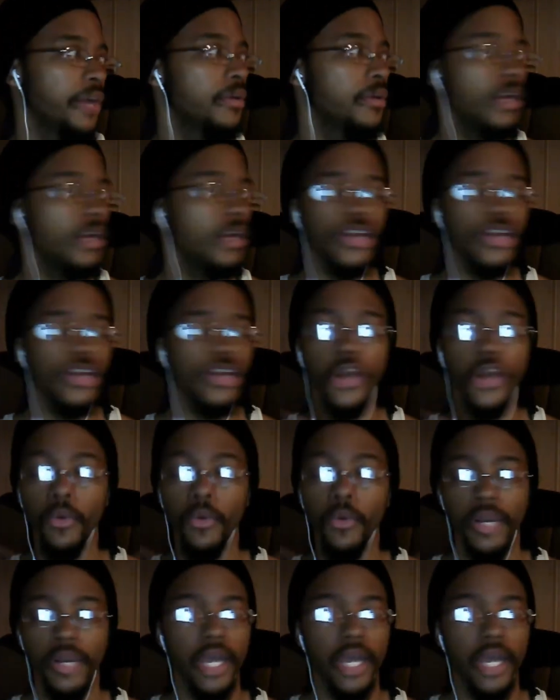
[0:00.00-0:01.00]
No one
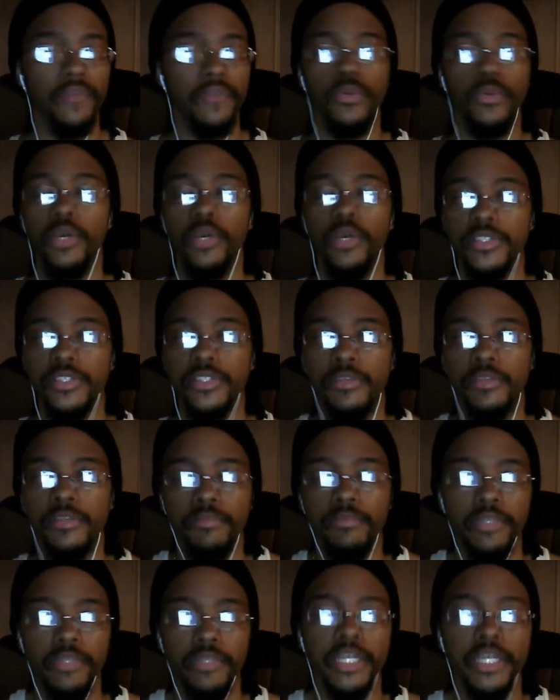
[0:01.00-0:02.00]
ever wants to
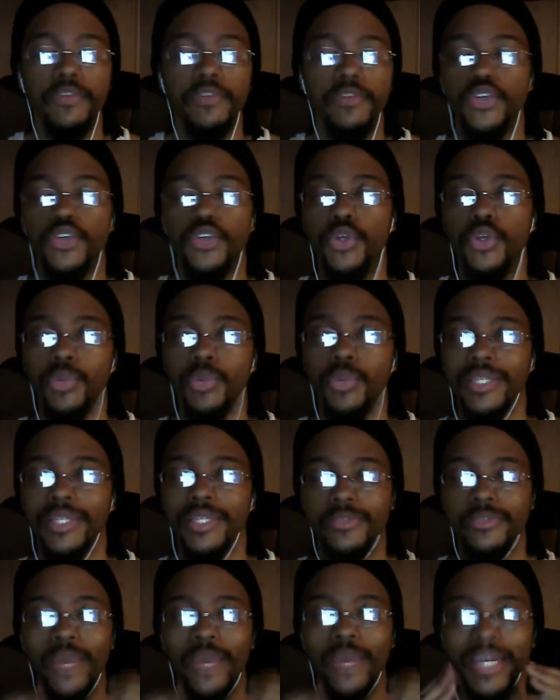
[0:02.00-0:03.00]
believe the truth when it's
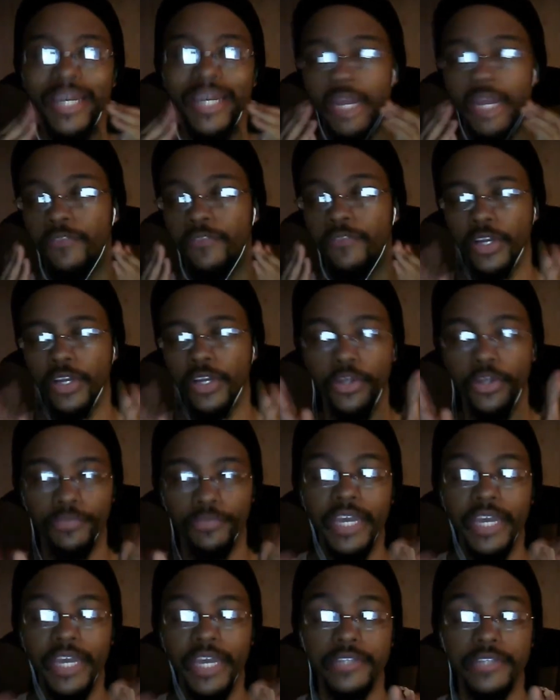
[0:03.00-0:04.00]
right in front of their
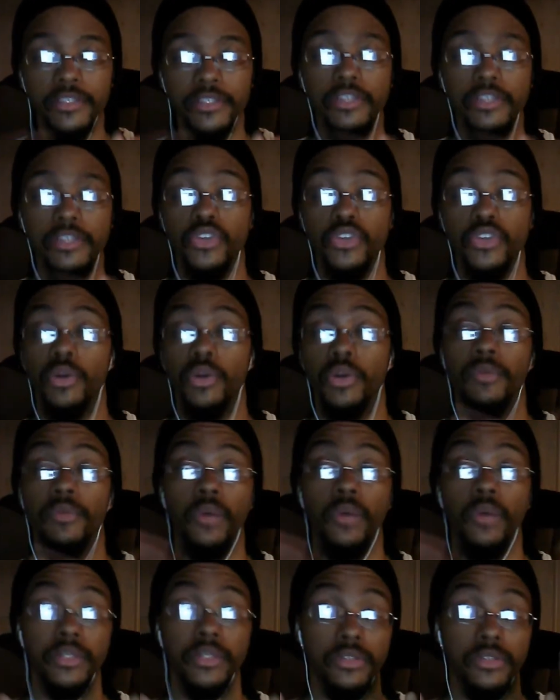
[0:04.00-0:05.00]
faces. No one ever wants
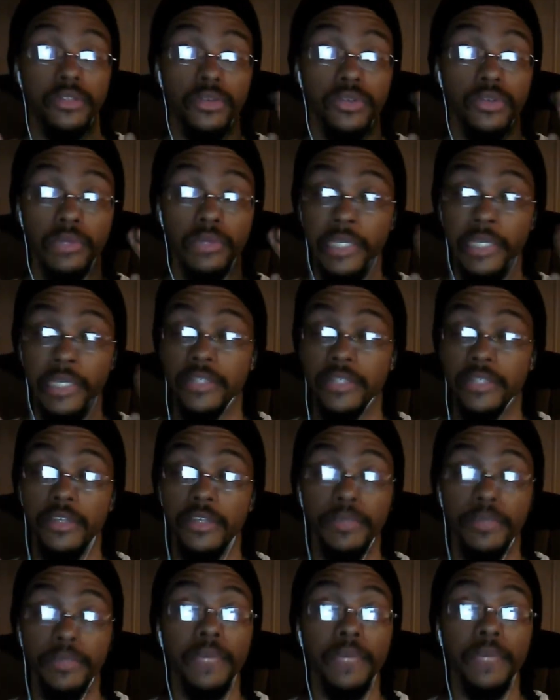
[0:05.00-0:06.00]
to listen to
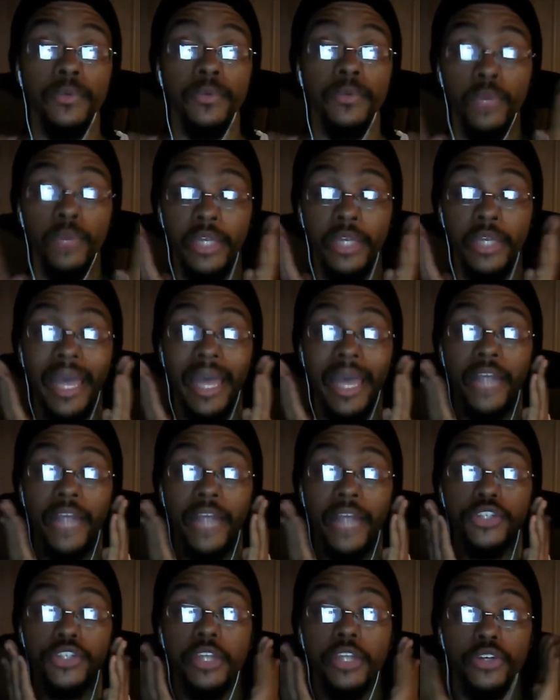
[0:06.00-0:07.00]
people when they actually are
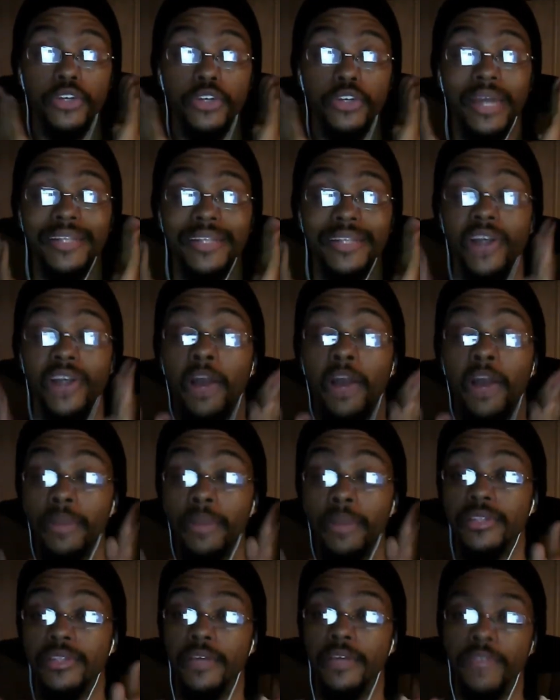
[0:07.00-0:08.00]
trying to talk about
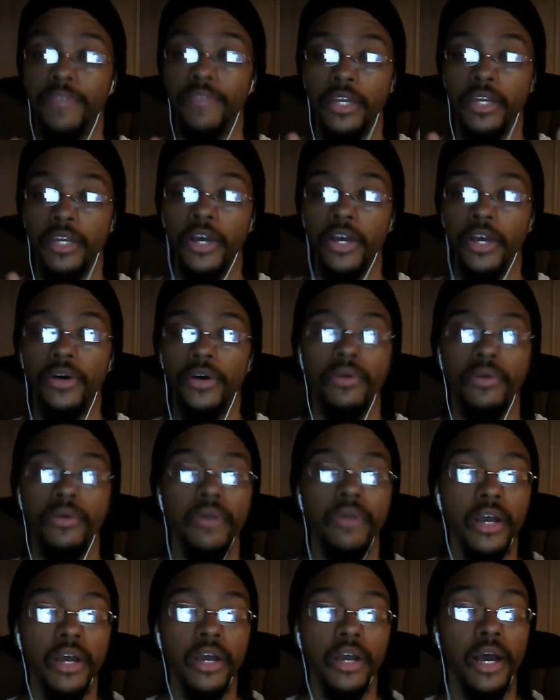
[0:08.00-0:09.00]
stuff they know.
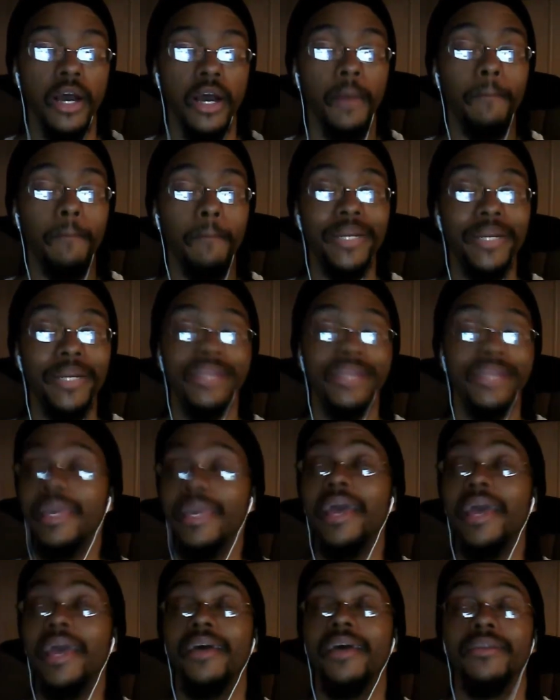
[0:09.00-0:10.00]
But in the
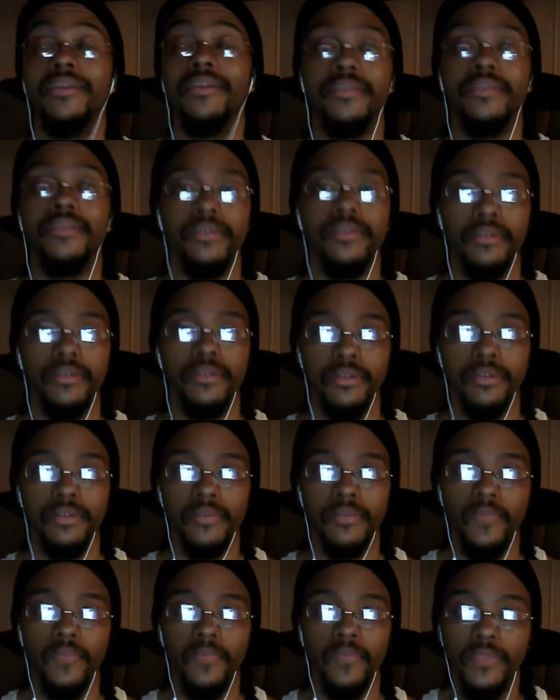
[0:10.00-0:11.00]
end,
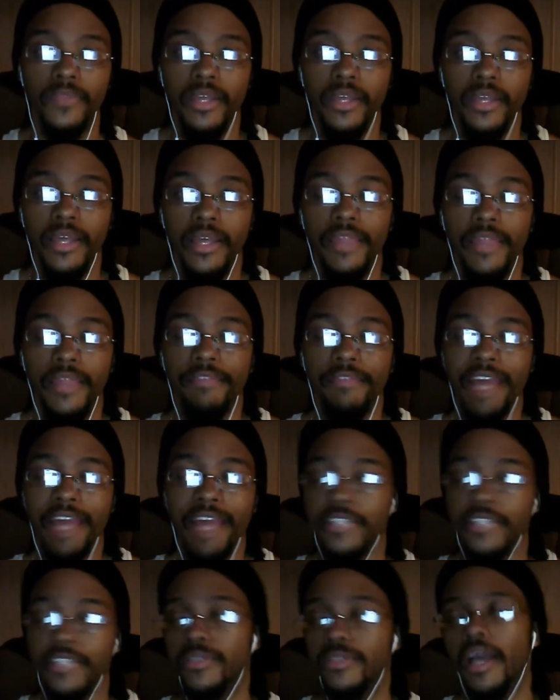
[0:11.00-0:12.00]
that's
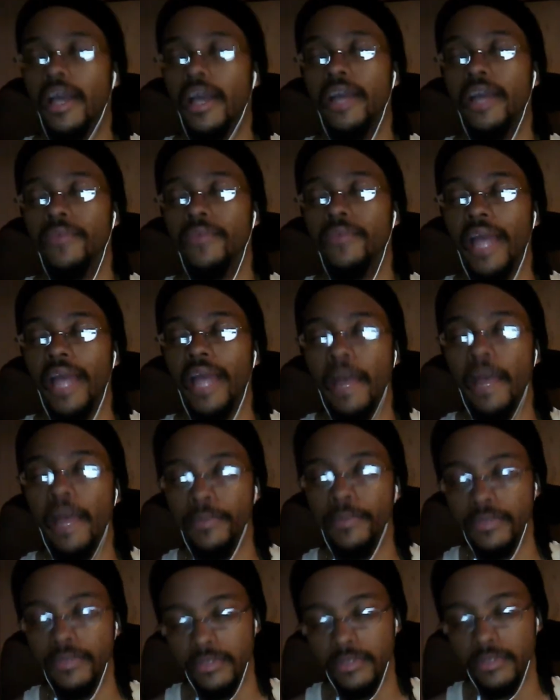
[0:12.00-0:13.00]
kind of what
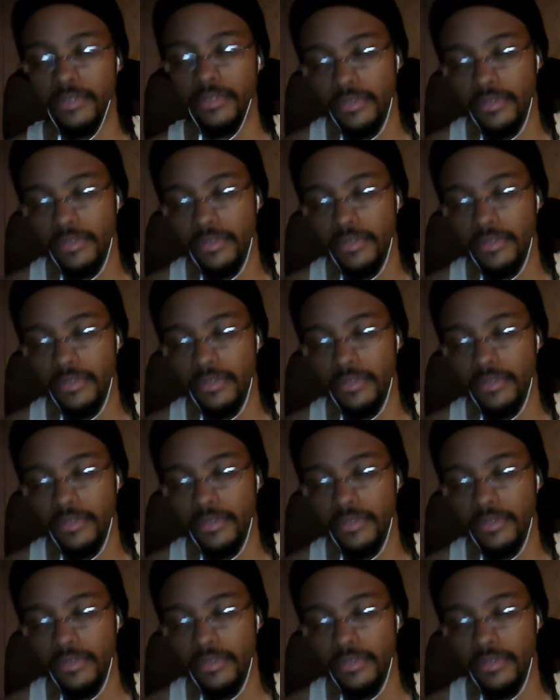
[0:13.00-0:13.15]
happens.